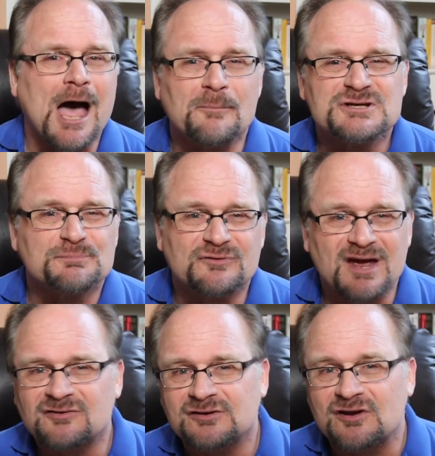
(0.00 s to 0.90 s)
How much
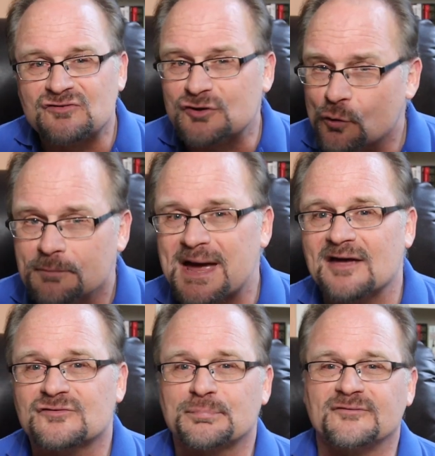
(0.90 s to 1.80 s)
protection does your
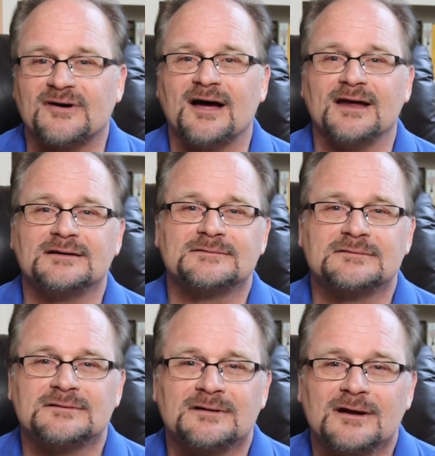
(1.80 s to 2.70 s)
mask provide?
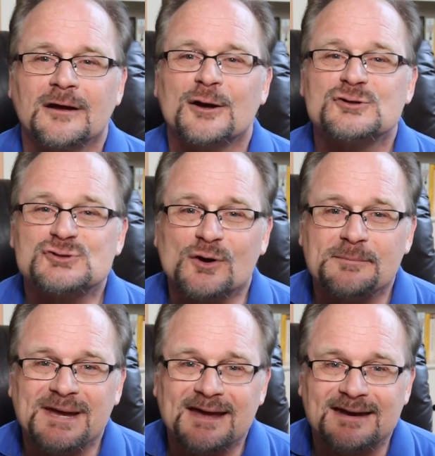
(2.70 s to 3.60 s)

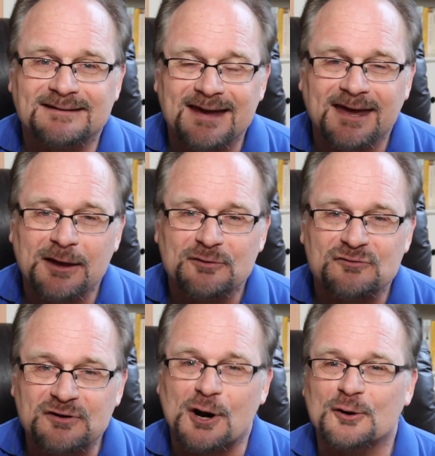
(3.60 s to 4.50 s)
Join me in taking the
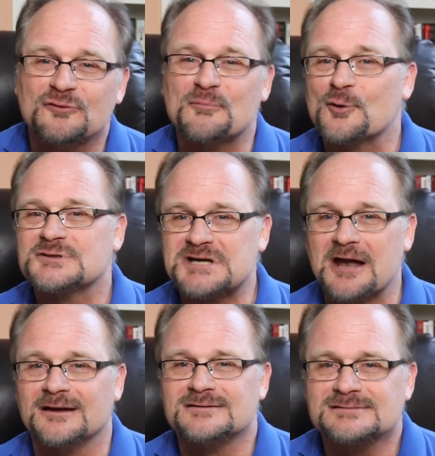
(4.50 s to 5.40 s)
cigar smoke
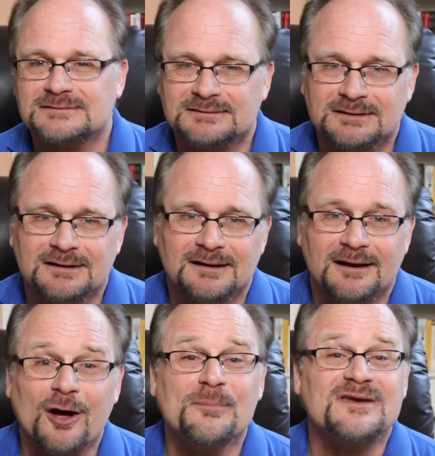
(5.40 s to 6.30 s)
challenge.
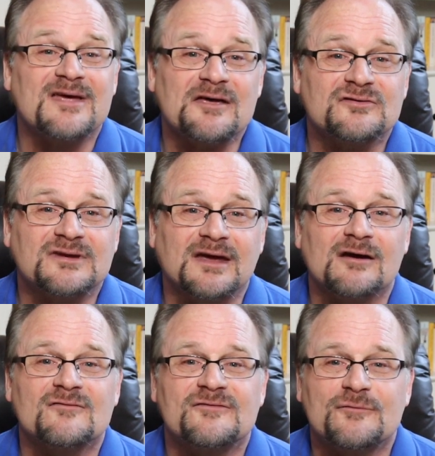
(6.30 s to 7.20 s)
I'll be
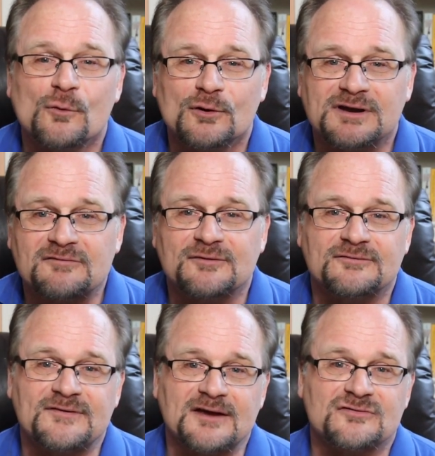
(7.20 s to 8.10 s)
testing 4
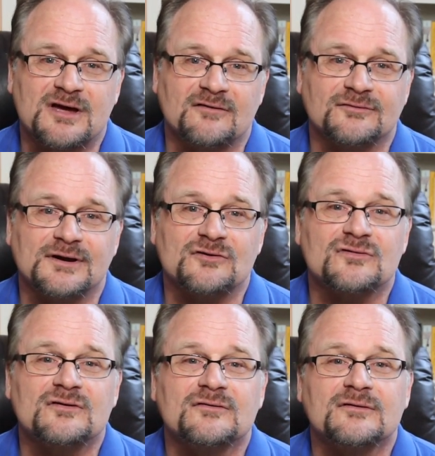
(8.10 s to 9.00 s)
different face
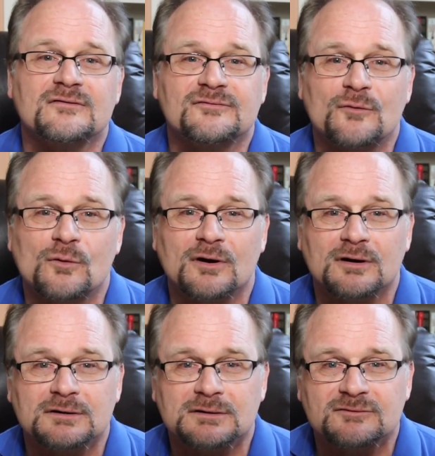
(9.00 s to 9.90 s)
coverings
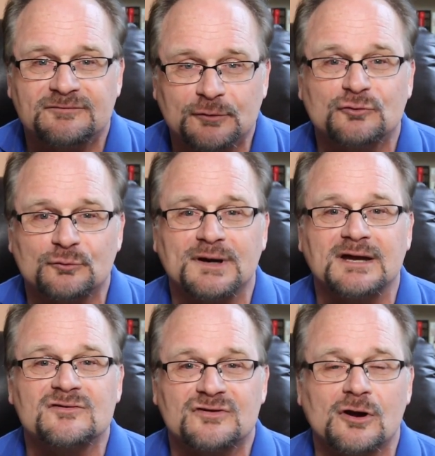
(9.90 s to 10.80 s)
for
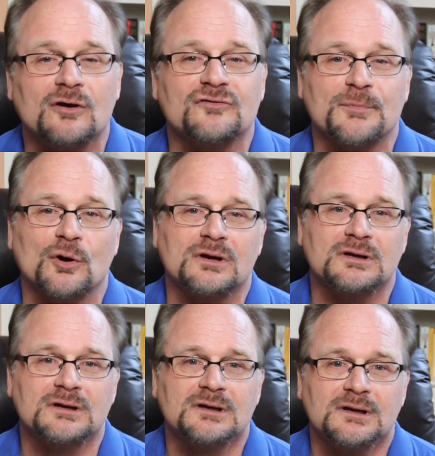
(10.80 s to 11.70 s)
filtering cigar smoke.
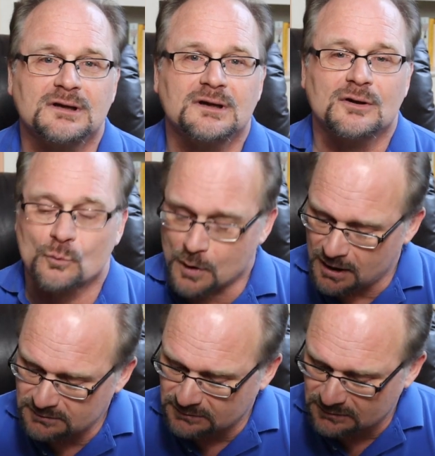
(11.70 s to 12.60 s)

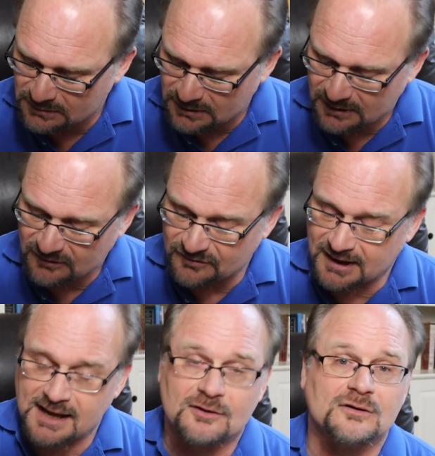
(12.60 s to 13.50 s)
One is a
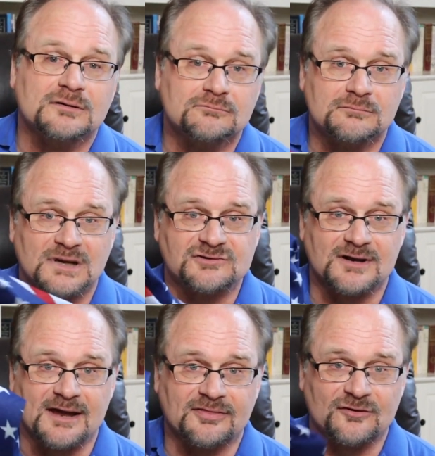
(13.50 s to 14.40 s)
gaiter, much
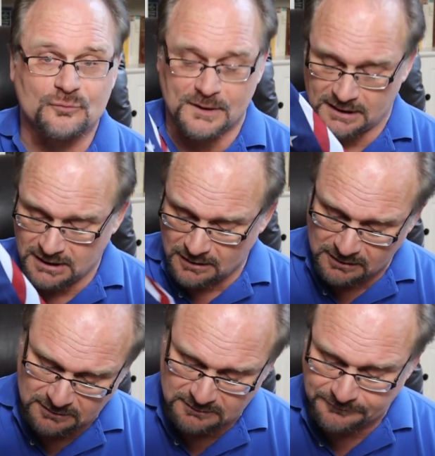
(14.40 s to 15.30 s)
like this one
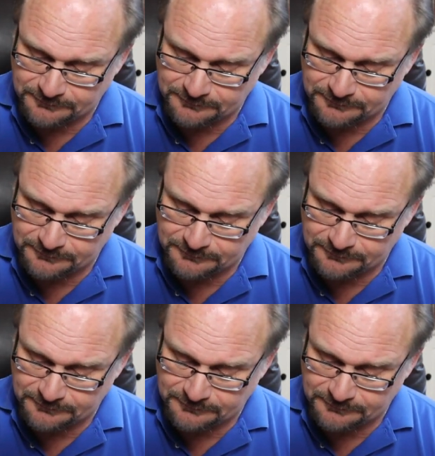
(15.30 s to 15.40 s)
here.